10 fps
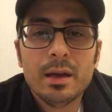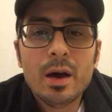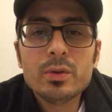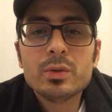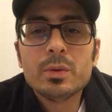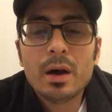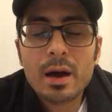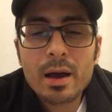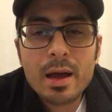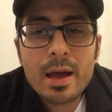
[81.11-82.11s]
how to
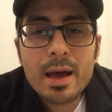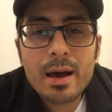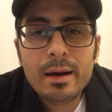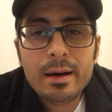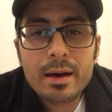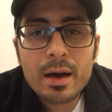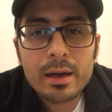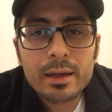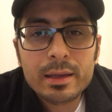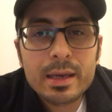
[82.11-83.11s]

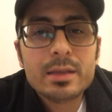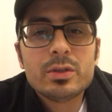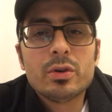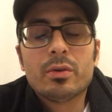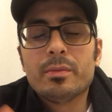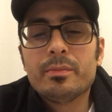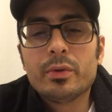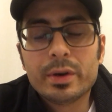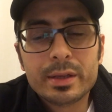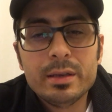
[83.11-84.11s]
get your
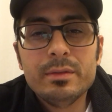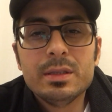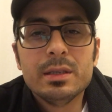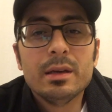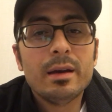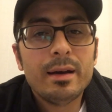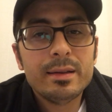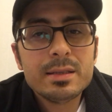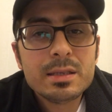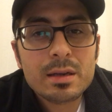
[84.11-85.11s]
productivity
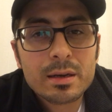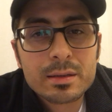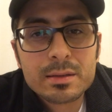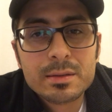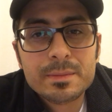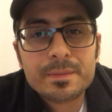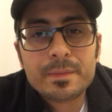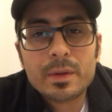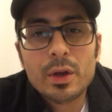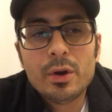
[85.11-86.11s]
unstuck,
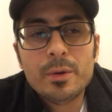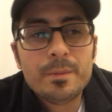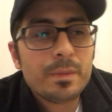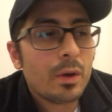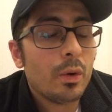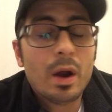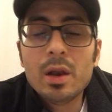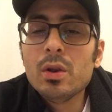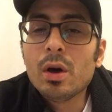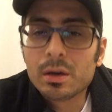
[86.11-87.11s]
or
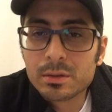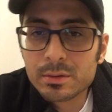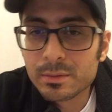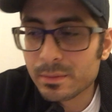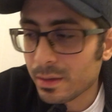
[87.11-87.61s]
unlocked.